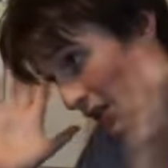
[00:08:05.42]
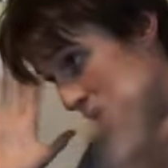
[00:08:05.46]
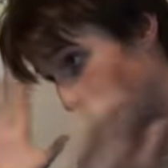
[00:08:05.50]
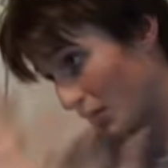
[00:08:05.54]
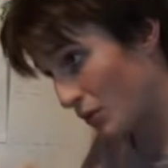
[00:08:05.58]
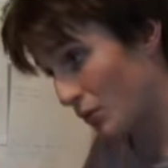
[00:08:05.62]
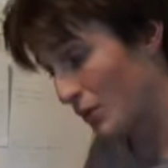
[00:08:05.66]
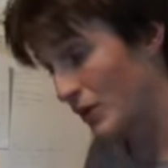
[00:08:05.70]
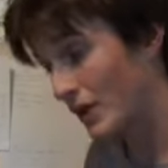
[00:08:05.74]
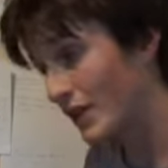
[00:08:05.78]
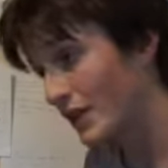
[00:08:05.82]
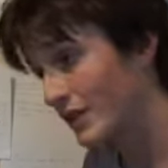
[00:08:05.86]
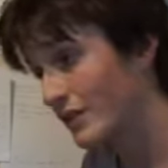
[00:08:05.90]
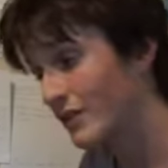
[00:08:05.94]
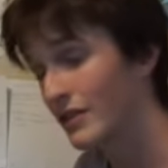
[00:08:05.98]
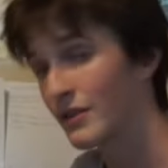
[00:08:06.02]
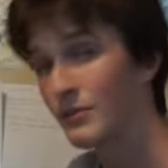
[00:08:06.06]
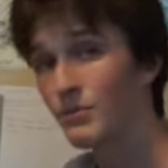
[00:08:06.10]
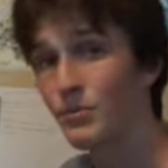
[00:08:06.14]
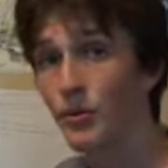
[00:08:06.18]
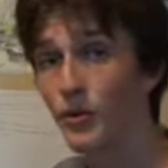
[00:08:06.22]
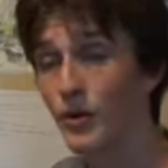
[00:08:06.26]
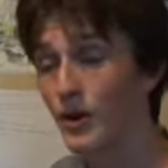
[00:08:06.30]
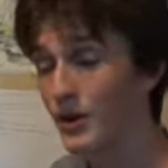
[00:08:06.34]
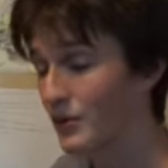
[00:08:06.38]
We're getting to the
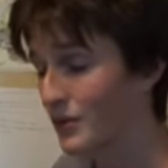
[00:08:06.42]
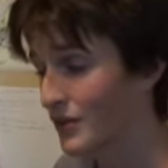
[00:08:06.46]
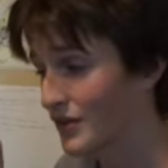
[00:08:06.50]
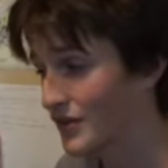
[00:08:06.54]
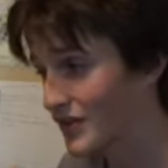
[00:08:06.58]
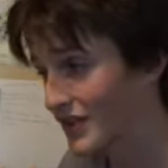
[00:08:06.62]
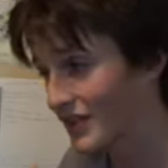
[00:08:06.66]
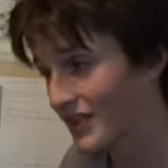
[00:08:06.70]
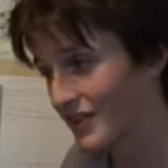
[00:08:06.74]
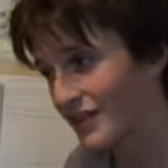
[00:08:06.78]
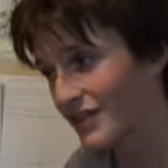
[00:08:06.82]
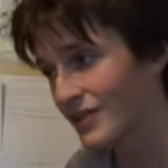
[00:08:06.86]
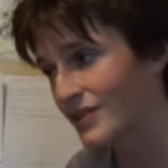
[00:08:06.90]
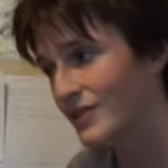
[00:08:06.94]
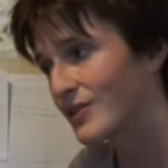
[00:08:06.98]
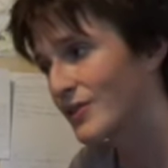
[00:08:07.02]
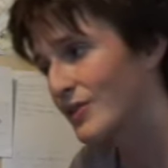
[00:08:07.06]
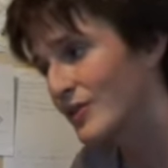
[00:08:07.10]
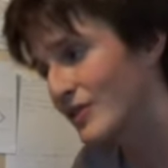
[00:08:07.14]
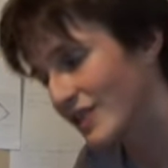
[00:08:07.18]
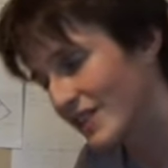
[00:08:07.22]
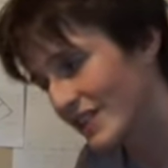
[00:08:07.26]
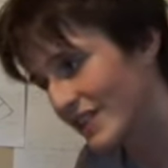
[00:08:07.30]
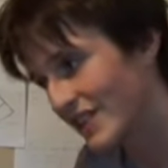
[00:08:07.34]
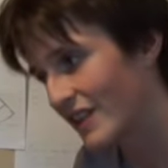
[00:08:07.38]
point where it's a little,
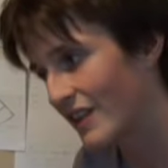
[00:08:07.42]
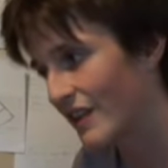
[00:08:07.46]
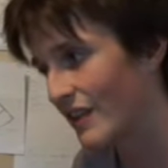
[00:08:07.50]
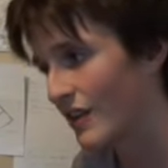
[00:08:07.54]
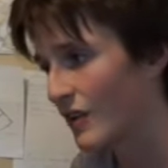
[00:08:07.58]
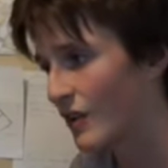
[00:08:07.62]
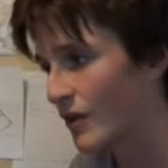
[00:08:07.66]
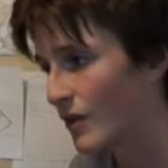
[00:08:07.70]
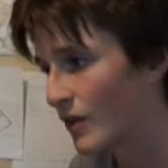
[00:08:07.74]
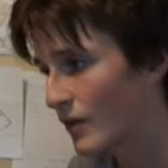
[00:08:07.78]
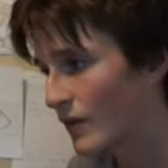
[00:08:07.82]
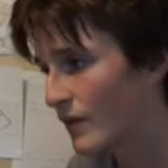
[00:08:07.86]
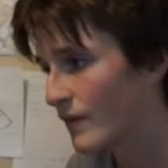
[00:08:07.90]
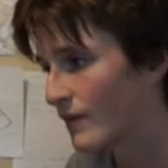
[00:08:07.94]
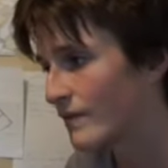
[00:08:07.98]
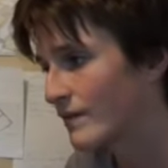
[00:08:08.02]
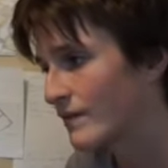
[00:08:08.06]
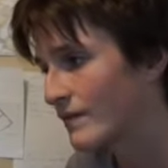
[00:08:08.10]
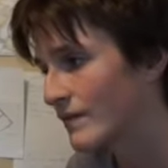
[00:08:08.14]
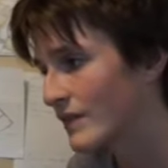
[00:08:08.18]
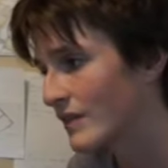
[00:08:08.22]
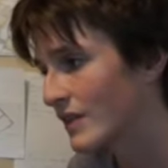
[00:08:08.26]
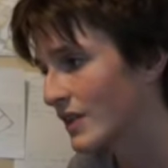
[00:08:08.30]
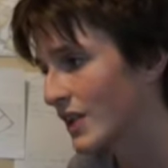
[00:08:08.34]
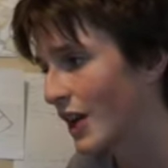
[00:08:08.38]
you know,
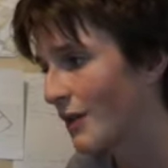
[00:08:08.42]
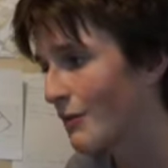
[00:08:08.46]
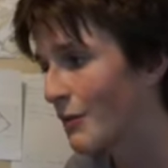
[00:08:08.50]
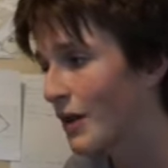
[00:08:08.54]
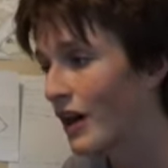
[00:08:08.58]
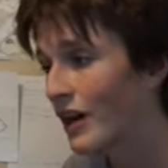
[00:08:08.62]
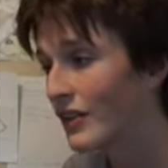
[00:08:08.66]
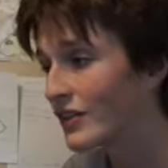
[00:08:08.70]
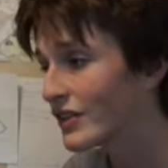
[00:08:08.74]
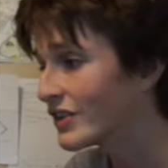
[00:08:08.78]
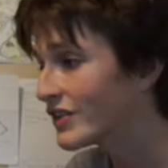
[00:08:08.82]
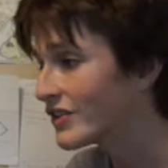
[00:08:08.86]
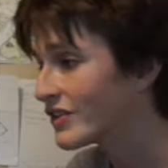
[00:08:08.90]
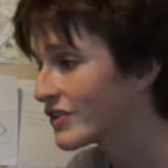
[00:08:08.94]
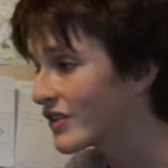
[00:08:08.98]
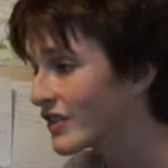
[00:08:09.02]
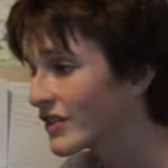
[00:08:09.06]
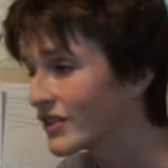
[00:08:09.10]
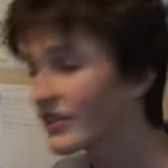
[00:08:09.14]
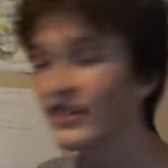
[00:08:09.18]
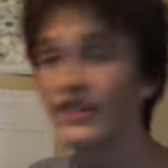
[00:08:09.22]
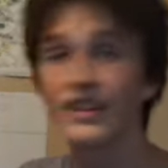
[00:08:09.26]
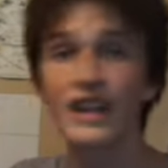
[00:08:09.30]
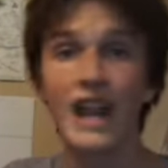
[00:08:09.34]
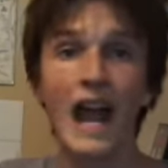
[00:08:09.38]
come on, let's
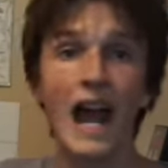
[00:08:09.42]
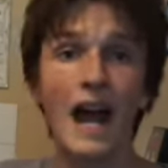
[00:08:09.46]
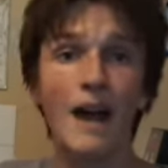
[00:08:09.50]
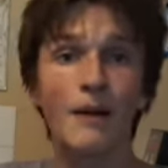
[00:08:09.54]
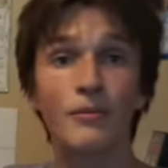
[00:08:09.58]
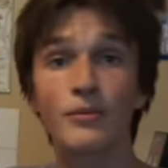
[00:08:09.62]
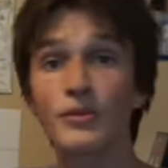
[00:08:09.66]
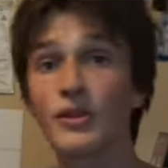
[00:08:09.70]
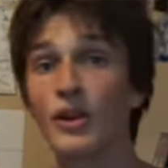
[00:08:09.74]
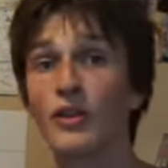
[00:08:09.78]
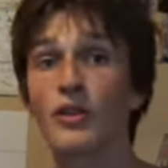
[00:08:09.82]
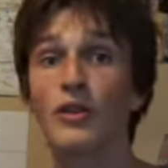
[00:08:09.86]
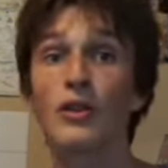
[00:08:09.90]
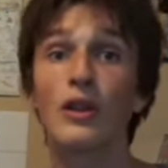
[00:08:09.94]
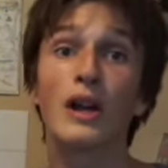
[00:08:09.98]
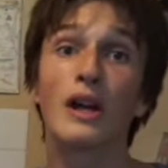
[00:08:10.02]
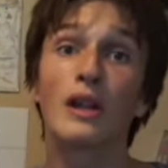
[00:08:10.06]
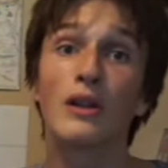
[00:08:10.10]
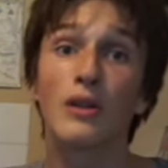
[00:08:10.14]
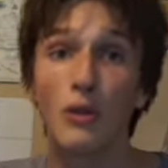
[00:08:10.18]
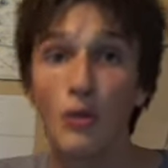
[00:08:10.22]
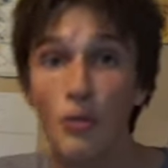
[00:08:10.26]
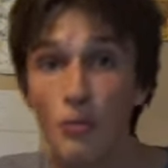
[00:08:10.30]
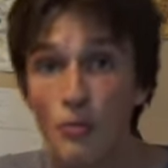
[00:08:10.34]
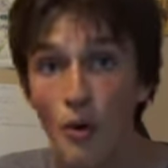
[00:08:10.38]
adapt a
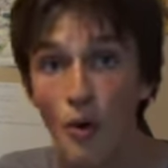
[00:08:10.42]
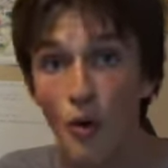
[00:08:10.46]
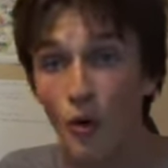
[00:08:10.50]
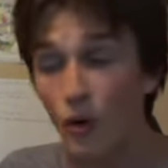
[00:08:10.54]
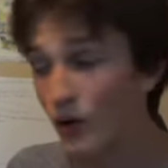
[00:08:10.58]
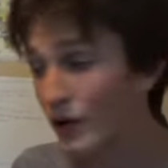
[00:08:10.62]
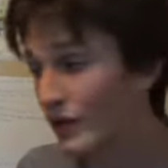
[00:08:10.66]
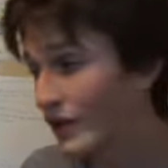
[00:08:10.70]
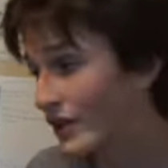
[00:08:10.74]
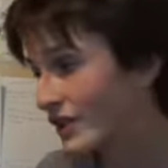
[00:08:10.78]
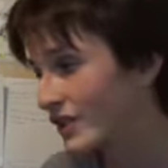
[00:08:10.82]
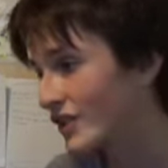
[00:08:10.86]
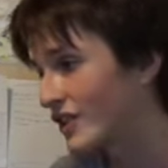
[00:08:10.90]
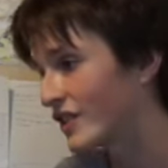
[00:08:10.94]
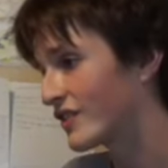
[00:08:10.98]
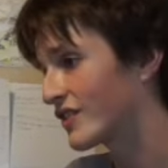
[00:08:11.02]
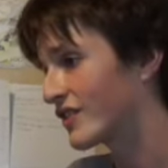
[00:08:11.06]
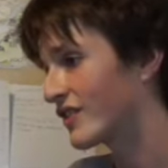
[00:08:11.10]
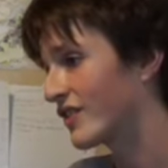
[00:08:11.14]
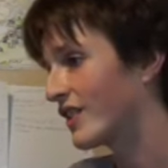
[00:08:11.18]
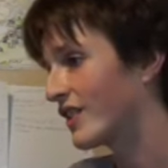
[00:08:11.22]
little more than just